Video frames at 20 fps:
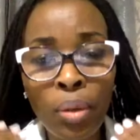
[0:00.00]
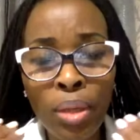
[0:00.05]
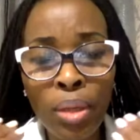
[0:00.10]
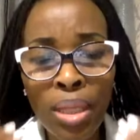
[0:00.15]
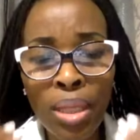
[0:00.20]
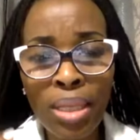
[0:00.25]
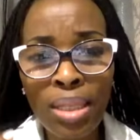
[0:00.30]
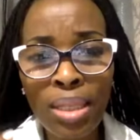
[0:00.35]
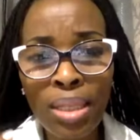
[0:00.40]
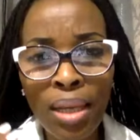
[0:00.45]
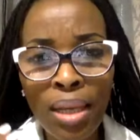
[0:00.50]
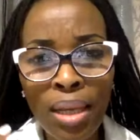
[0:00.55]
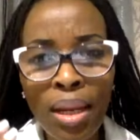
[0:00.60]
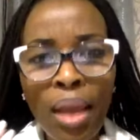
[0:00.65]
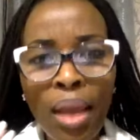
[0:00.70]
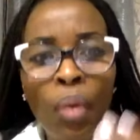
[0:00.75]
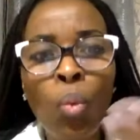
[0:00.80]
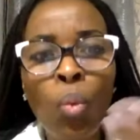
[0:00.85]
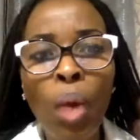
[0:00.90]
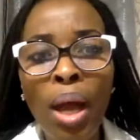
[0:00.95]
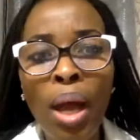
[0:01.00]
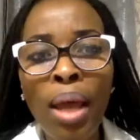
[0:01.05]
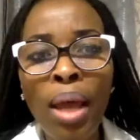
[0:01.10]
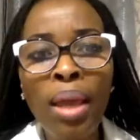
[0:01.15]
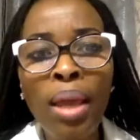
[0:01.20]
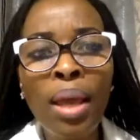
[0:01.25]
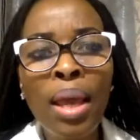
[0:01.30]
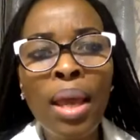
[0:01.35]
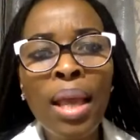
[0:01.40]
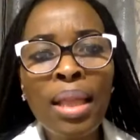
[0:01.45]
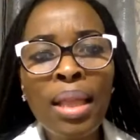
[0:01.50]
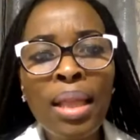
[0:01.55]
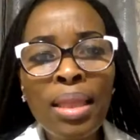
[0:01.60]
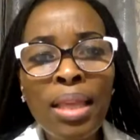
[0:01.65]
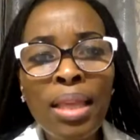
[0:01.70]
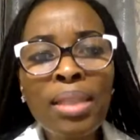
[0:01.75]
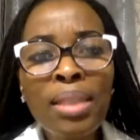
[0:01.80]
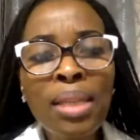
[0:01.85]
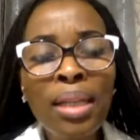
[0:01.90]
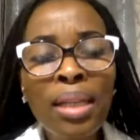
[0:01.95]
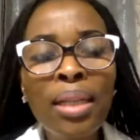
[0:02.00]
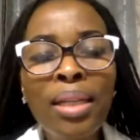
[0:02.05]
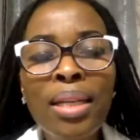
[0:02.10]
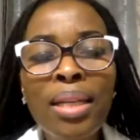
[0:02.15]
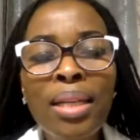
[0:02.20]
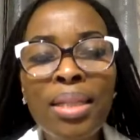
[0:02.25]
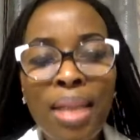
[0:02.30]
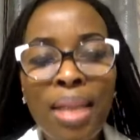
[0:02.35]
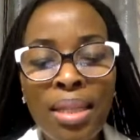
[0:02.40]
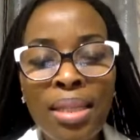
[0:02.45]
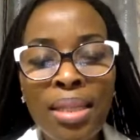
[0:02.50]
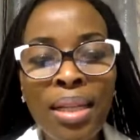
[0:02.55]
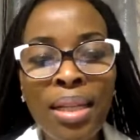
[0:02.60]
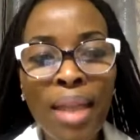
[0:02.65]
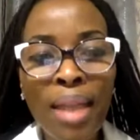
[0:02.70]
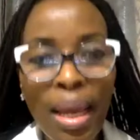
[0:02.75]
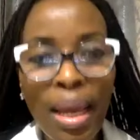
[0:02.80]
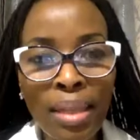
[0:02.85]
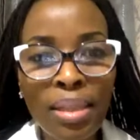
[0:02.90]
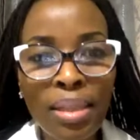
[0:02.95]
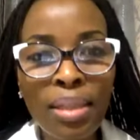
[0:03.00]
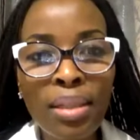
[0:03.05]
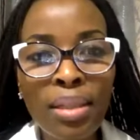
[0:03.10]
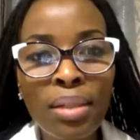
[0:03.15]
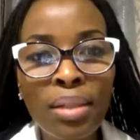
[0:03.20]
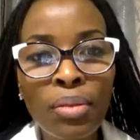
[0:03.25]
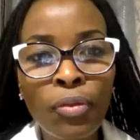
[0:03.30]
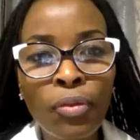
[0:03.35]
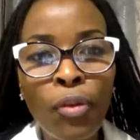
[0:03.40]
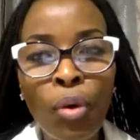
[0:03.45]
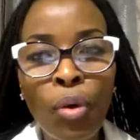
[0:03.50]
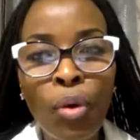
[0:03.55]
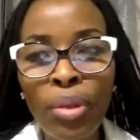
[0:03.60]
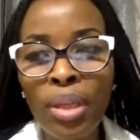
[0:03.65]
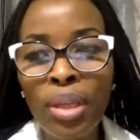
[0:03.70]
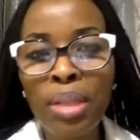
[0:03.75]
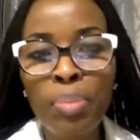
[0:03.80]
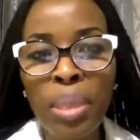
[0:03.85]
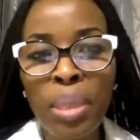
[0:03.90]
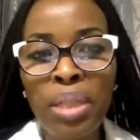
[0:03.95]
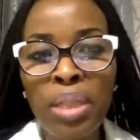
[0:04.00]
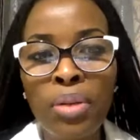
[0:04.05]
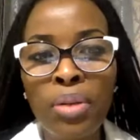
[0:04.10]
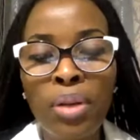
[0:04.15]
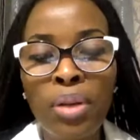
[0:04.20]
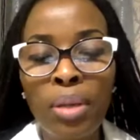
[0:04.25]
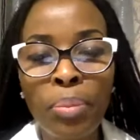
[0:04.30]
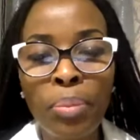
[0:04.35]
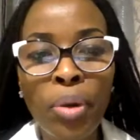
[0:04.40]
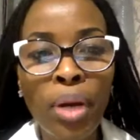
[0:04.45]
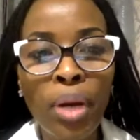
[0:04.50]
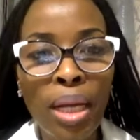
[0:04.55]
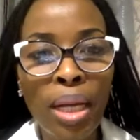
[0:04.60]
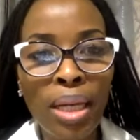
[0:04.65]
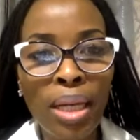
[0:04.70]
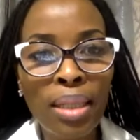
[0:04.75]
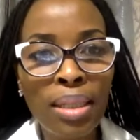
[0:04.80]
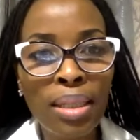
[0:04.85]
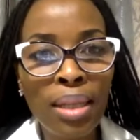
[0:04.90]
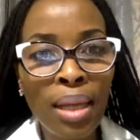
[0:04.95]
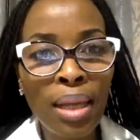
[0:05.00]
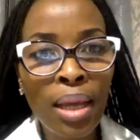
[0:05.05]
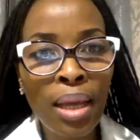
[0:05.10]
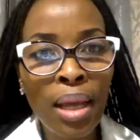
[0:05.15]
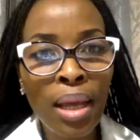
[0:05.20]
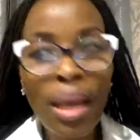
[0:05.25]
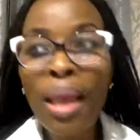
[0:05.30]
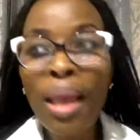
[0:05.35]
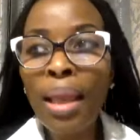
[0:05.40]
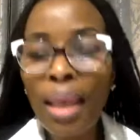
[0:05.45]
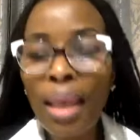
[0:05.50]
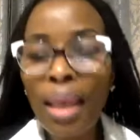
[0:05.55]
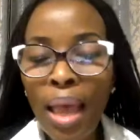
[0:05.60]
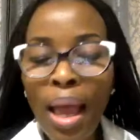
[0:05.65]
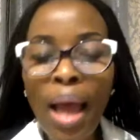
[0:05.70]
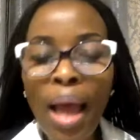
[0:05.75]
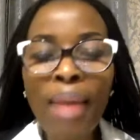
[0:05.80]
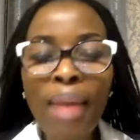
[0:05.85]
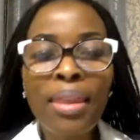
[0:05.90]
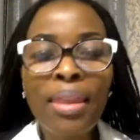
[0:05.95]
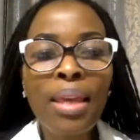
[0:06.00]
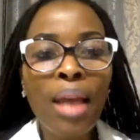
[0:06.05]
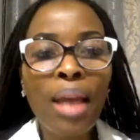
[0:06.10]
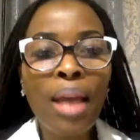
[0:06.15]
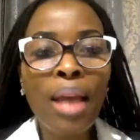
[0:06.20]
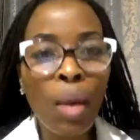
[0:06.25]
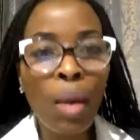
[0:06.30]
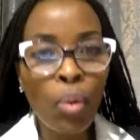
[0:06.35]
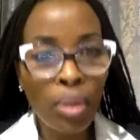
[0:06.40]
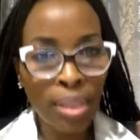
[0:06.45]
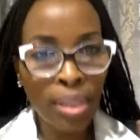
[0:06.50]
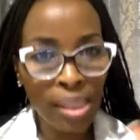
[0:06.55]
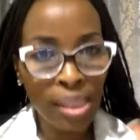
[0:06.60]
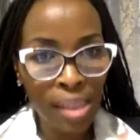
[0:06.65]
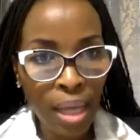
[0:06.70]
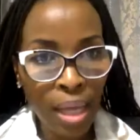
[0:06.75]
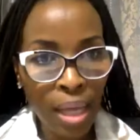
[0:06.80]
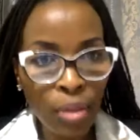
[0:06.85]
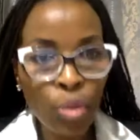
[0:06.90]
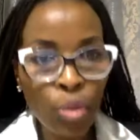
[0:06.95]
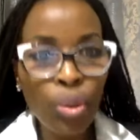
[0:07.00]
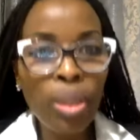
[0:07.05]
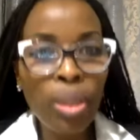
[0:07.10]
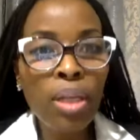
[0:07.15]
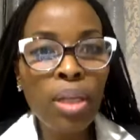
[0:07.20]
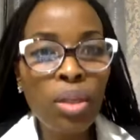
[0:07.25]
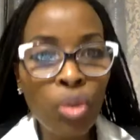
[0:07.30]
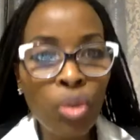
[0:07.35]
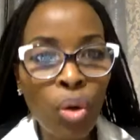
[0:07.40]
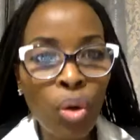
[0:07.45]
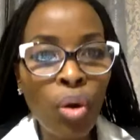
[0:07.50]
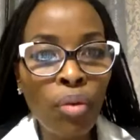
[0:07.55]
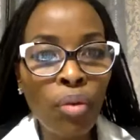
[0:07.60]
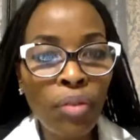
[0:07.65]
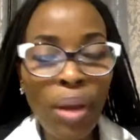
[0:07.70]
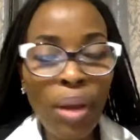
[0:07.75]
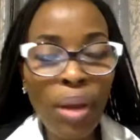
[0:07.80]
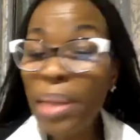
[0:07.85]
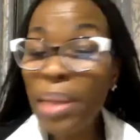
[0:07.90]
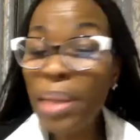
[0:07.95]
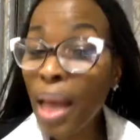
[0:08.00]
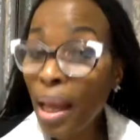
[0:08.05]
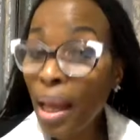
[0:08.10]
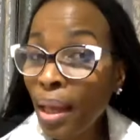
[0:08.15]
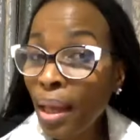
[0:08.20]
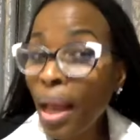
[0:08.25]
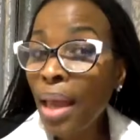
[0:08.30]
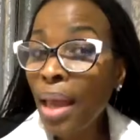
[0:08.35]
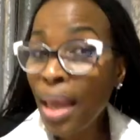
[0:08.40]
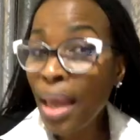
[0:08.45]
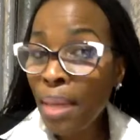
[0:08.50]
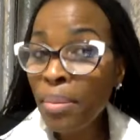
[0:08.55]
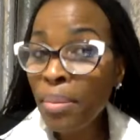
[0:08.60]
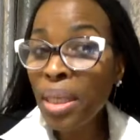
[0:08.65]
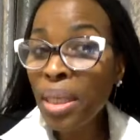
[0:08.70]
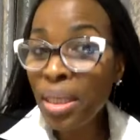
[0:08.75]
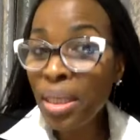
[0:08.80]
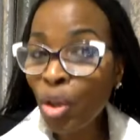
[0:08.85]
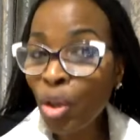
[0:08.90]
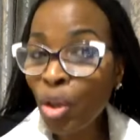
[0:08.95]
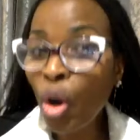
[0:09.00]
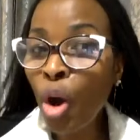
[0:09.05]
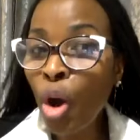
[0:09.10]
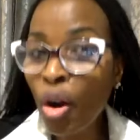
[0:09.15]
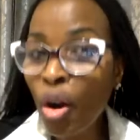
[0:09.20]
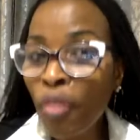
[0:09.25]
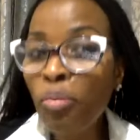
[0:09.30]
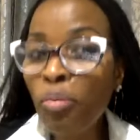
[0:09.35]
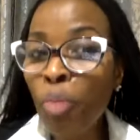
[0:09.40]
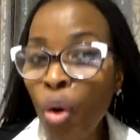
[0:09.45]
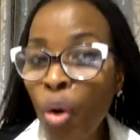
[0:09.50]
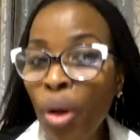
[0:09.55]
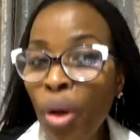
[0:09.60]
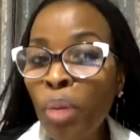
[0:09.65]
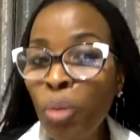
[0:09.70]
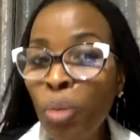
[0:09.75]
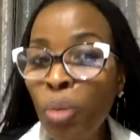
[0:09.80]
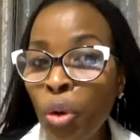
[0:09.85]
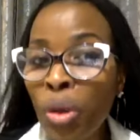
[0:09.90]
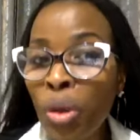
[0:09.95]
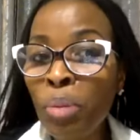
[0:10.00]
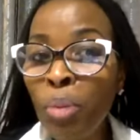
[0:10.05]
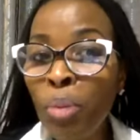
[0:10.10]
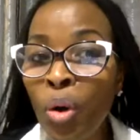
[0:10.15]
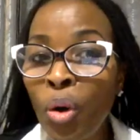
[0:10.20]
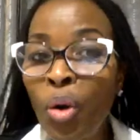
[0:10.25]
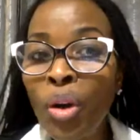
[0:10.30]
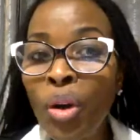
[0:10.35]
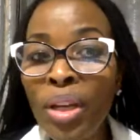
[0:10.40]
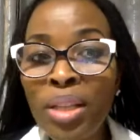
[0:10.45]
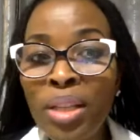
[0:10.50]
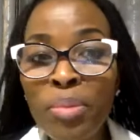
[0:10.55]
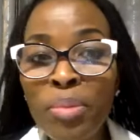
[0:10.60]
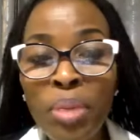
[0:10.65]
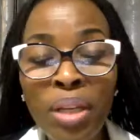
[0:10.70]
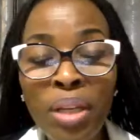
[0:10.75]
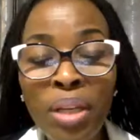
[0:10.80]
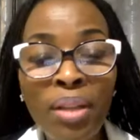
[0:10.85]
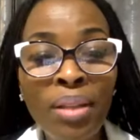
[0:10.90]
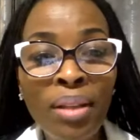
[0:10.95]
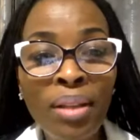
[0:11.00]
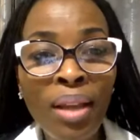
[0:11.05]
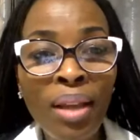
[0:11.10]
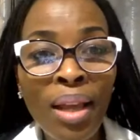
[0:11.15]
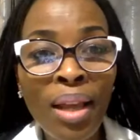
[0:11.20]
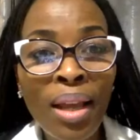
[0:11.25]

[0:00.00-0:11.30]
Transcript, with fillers: on their skin and why these ingredients are selected for this particular product I think I will start to ease off. I mean, I, I am easing off more and more and more. It's been,